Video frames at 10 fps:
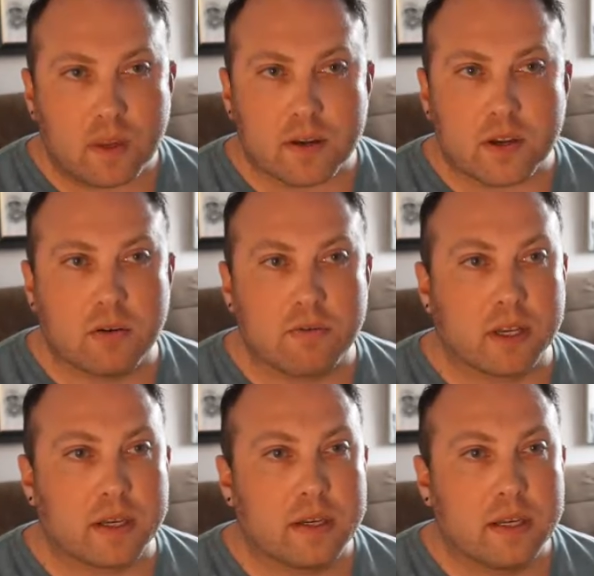
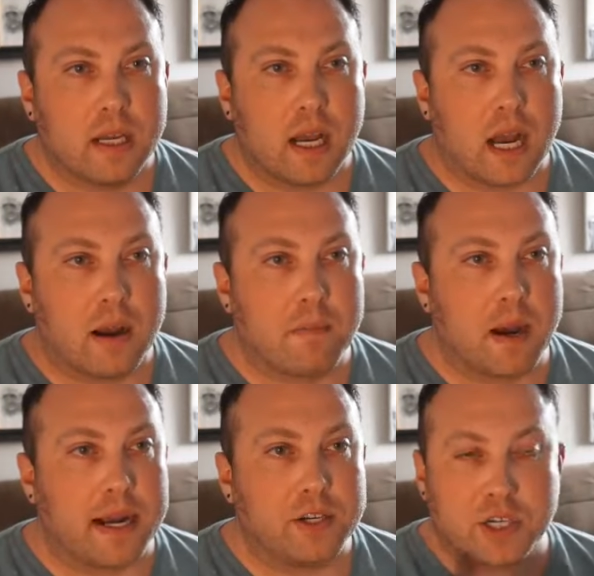COVID.
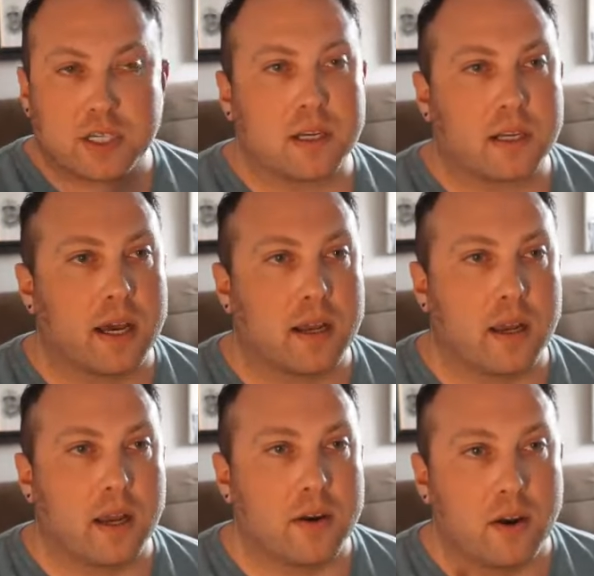I just got
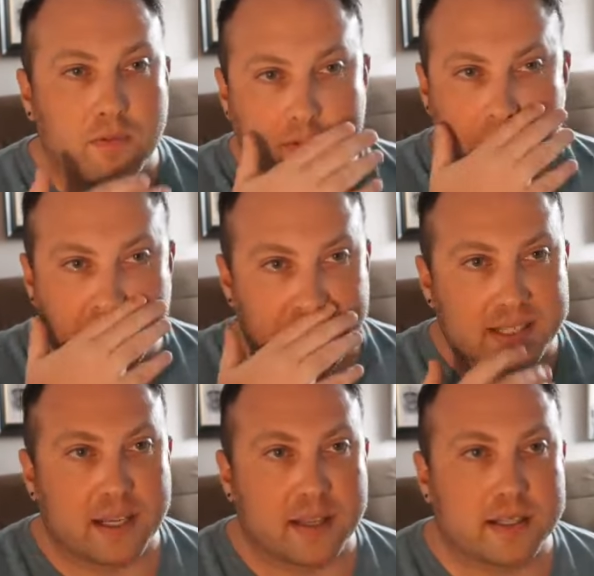a note from somebody
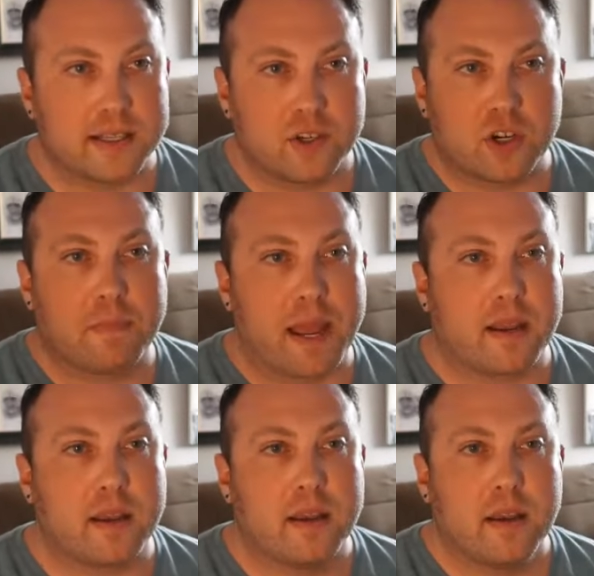saying that Centric Bank